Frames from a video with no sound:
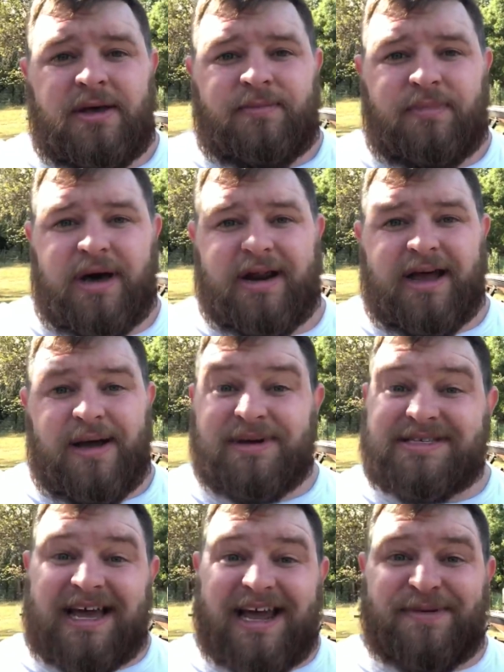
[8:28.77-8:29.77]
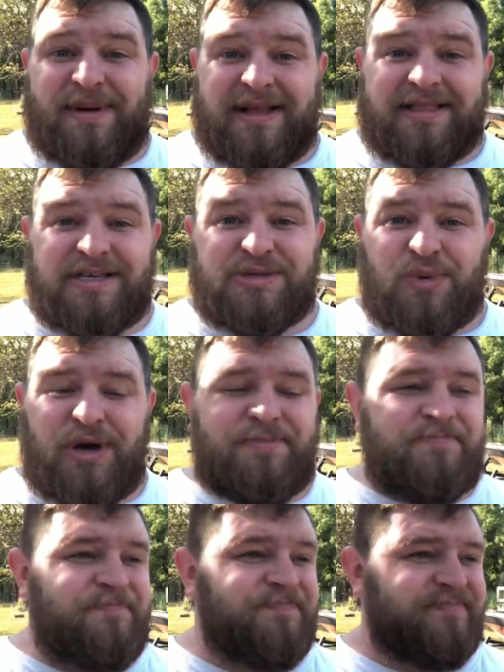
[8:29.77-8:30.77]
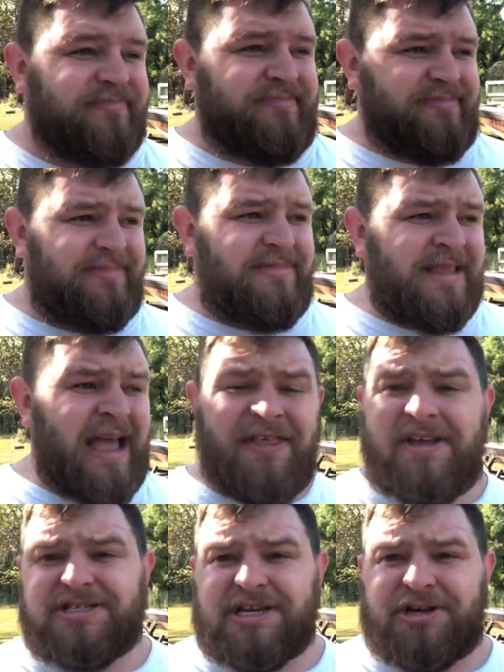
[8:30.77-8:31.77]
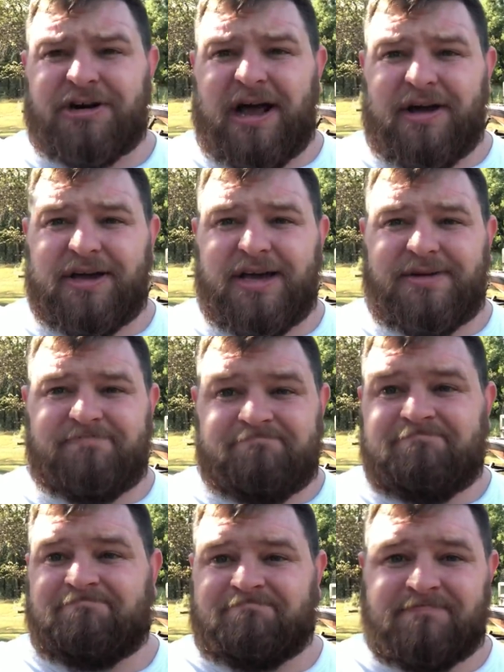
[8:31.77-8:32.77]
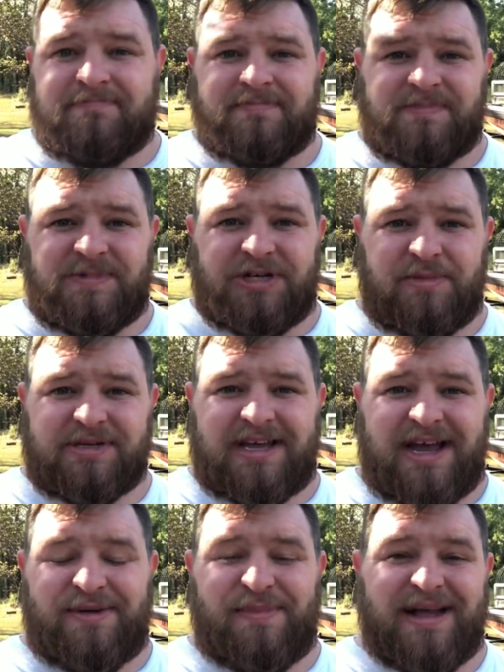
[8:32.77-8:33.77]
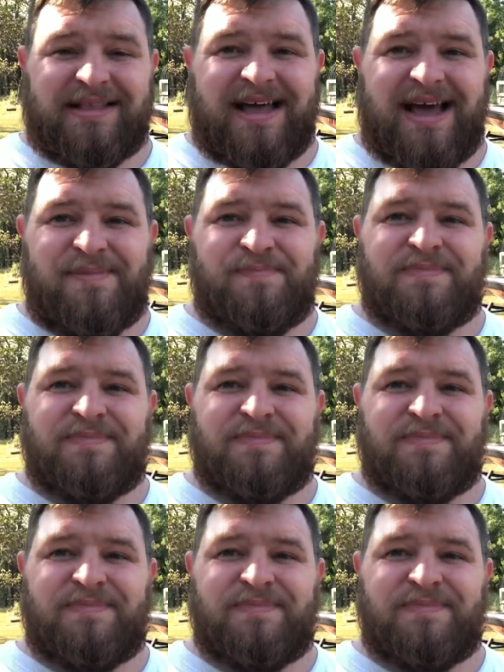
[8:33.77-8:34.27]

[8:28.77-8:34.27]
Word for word: But uh, I'm excited about this one. I think it's going to turn out good, so I'm excited about that.